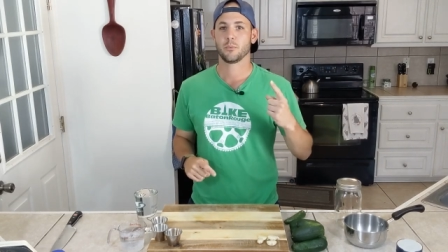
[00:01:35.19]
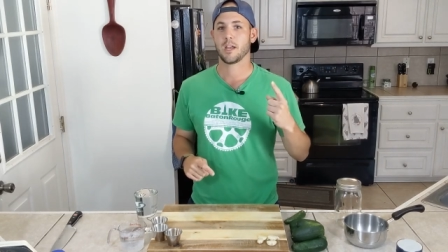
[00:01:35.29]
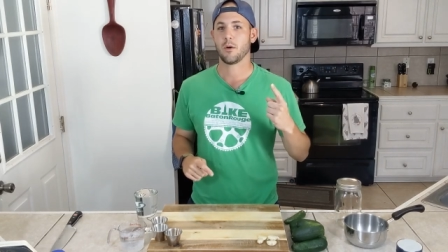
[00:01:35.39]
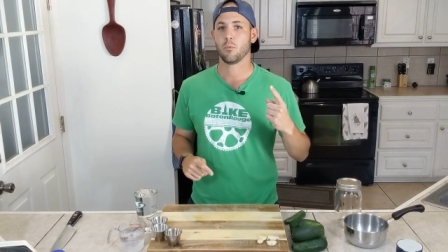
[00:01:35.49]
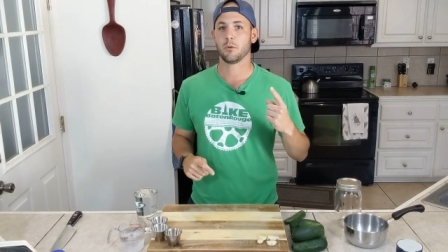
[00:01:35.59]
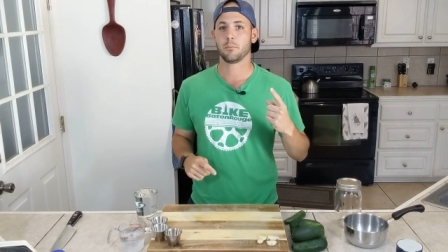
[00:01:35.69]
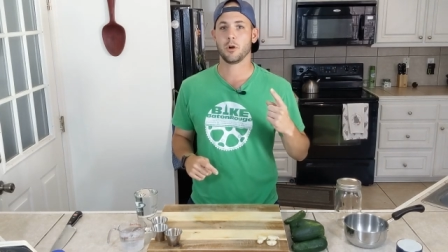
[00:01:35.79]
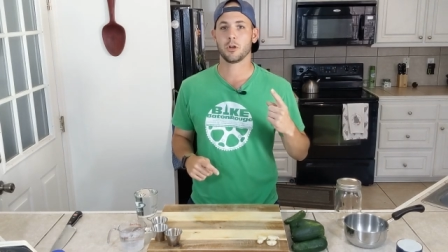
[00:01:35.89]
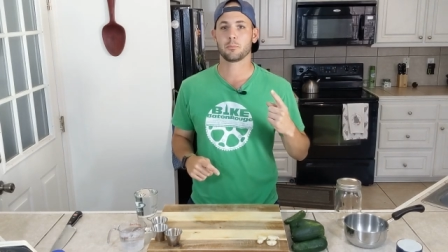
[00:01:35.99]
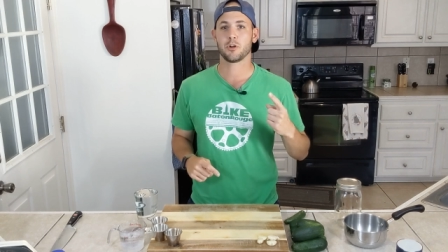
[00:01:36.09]
We got one
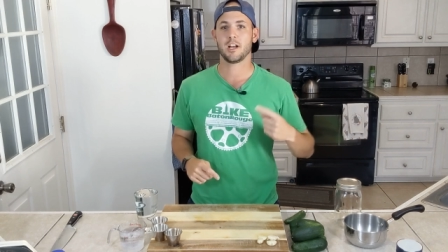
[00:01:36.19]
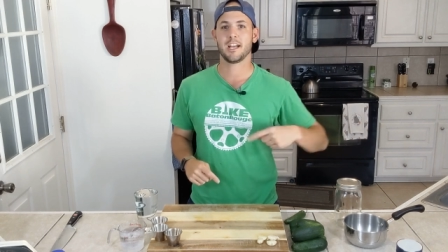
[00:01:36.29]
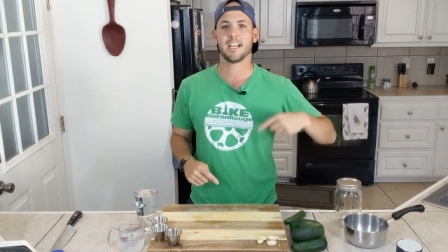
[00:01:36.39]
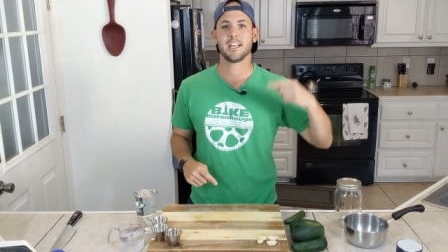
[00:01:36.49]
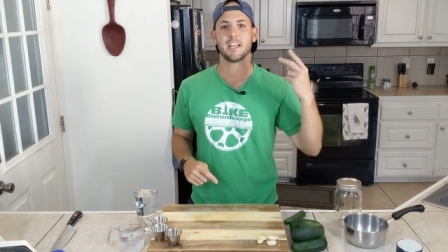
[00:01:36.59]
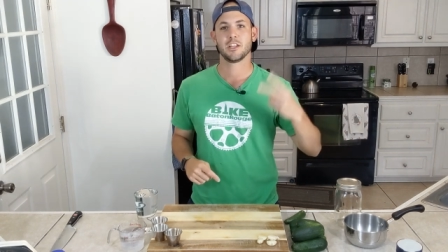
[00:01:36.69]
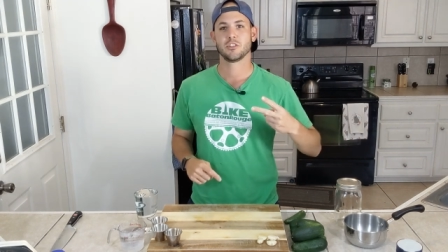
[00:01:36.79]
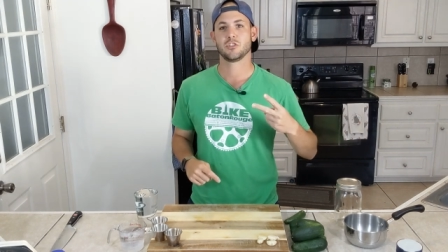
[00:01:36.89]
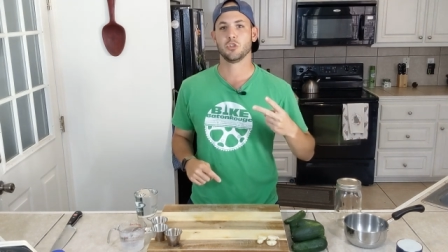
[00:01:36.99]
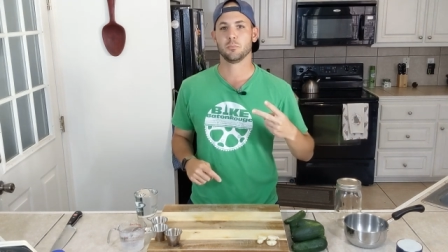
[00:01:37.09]
part
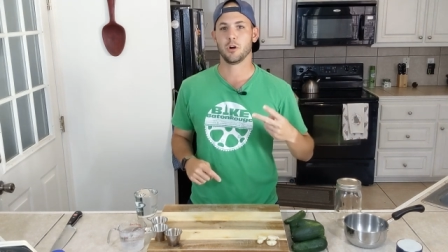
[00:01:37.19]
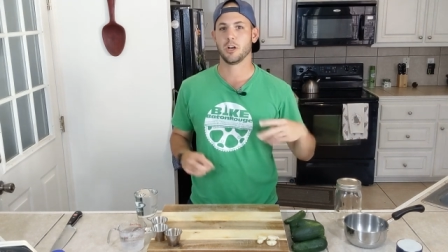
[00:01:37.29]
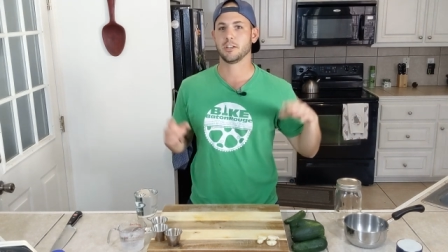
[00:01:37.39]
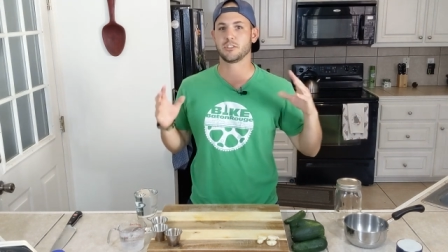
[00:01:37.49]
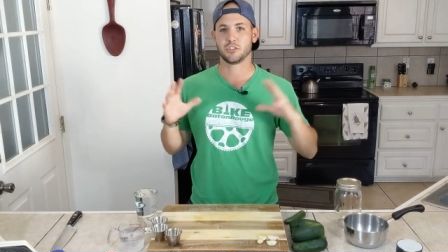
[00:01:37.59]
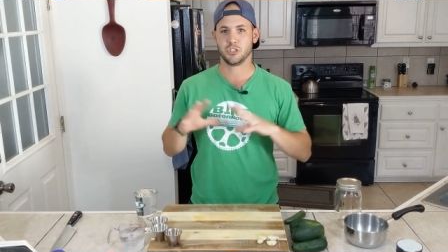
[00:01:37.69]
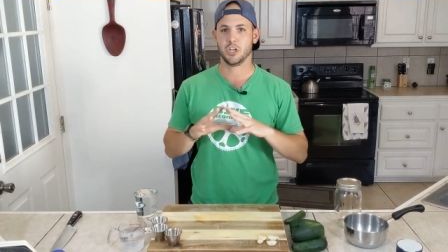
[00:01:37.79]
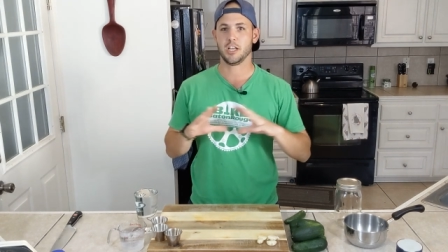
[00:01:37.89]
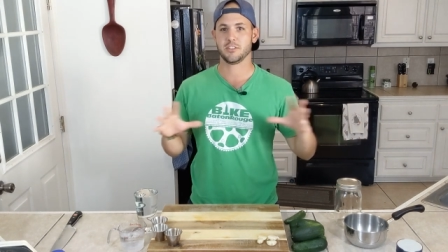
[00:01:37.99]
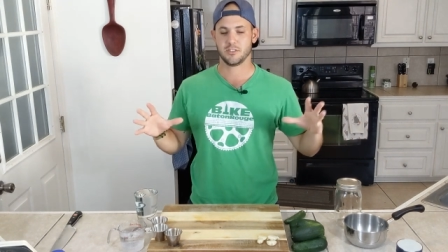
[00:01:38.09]
brine, two parts
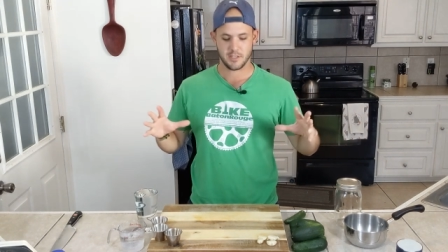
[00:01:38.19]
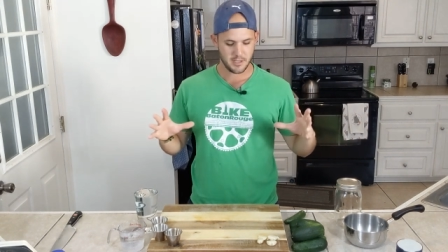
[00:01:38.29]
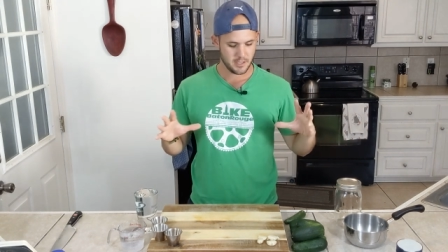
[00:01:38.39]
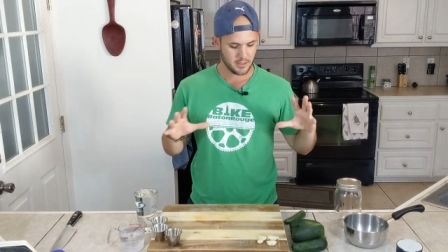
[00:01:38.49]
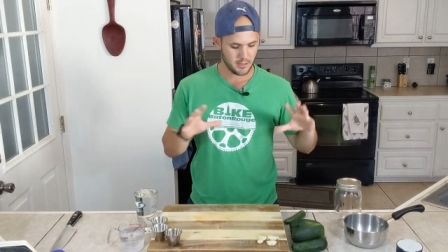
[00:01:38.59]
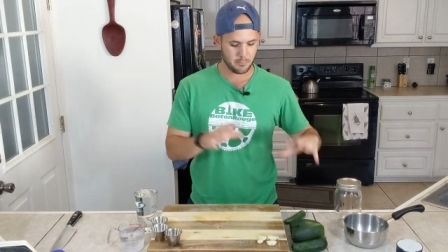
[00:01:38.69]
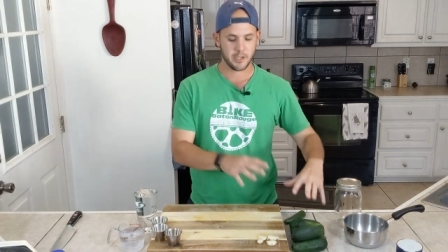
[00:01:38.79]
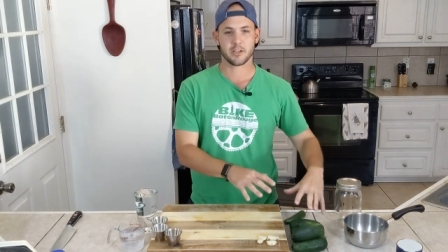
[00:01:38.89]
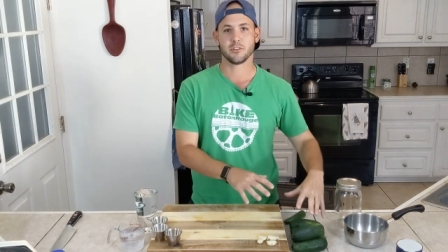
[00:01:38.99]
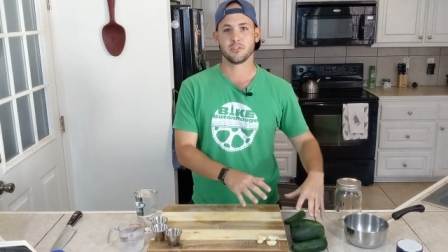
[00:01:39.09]
just the
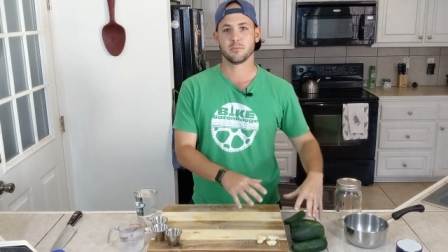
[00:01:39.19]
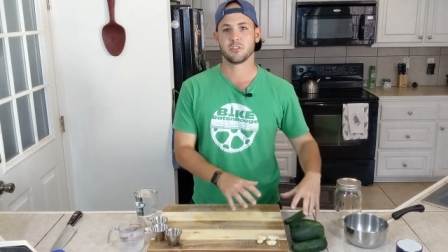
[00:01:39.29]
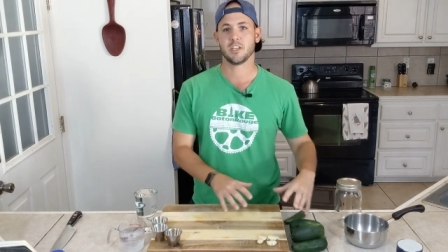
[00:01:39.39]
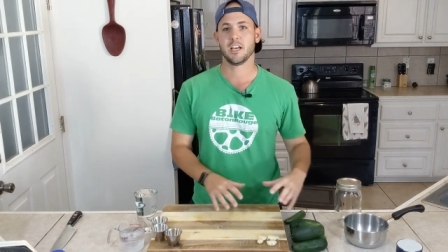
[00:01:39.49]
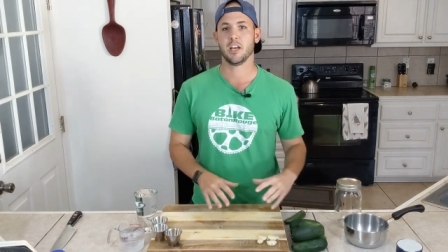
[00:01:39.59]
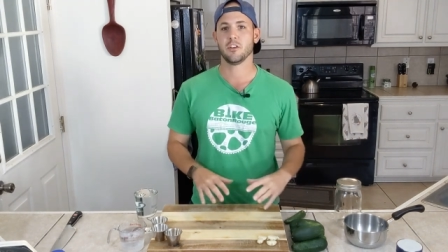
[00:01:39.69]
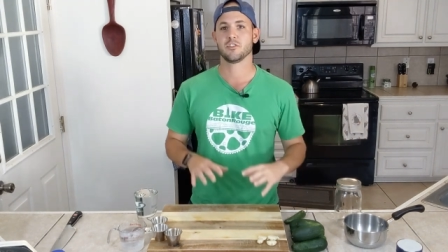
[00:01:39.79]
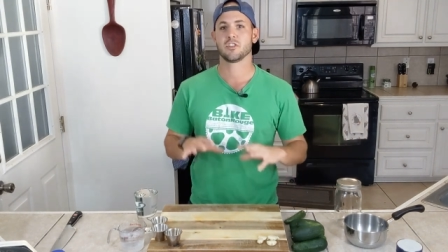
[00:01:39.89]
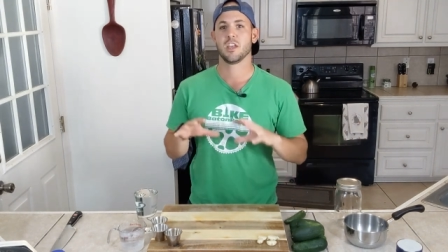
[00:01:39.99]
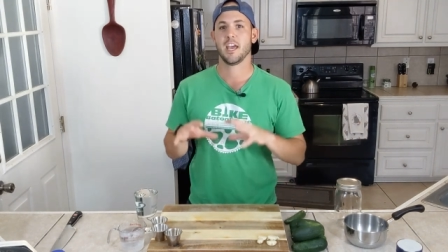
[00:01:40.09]
pickles
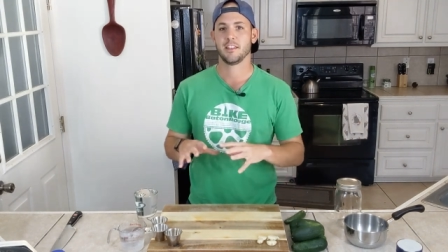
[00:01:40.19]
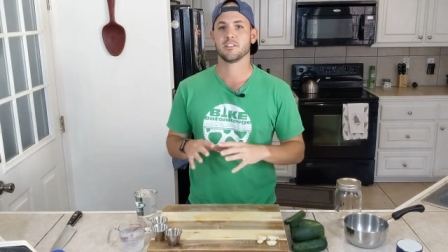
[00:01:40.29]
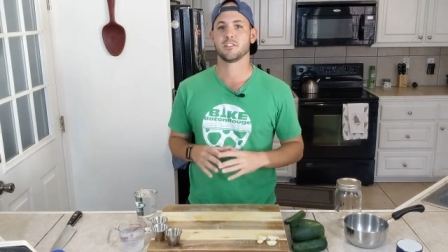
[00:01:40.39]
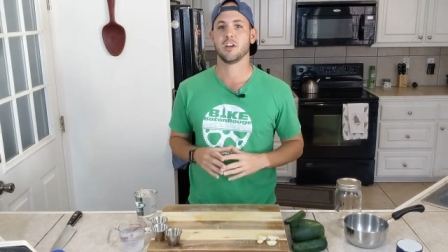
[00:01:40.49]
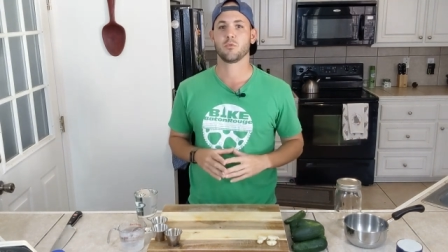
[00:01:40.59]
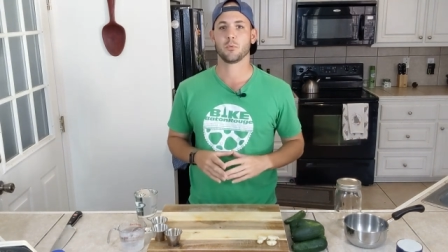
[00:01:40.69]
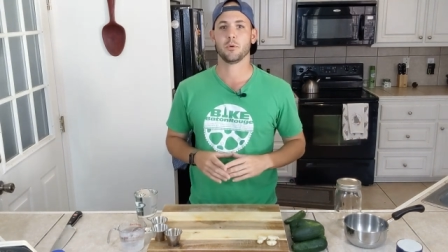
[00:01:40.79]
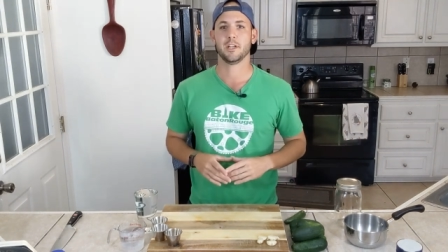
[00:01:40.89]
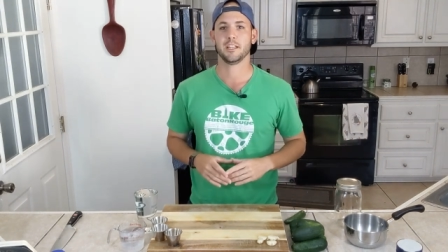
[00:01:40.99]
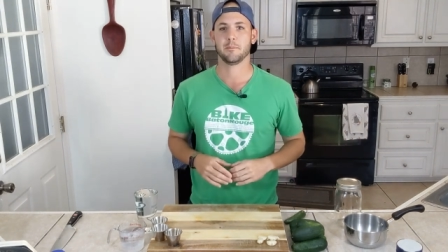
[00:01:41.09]
themselves and the stuff we're
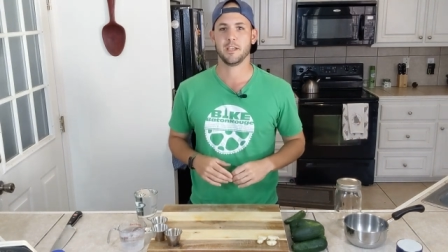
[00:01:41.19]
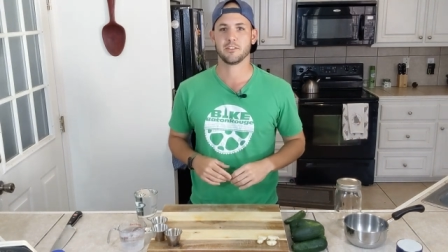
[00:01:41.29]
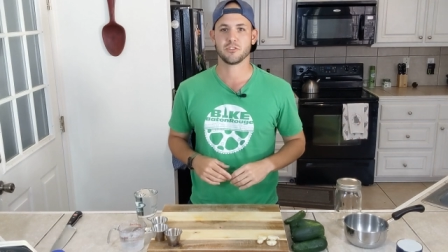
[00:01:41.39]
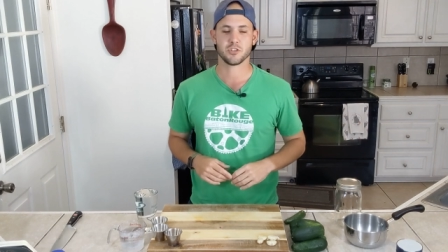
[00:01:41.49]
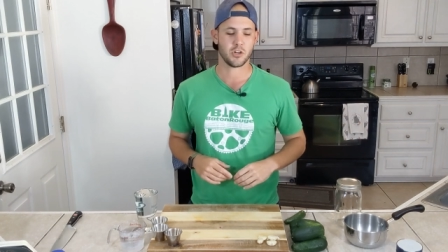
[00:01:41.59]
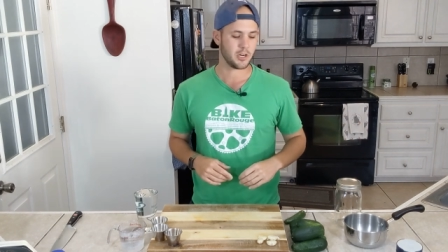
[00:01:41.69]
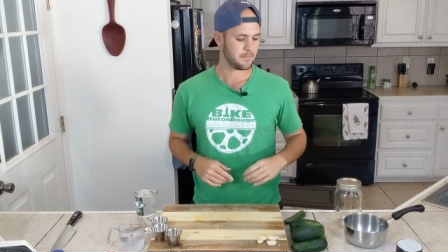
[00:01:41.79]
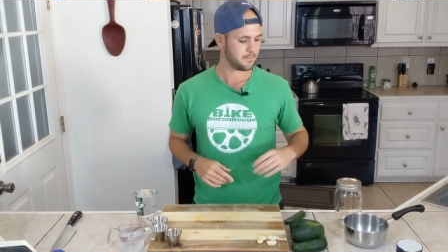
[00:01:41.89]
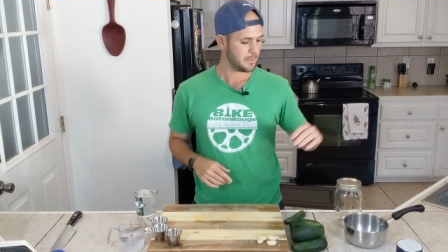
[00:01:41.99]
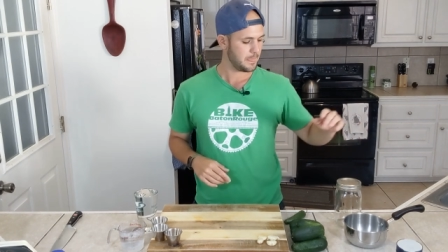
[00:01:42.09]
putting in the mason jar.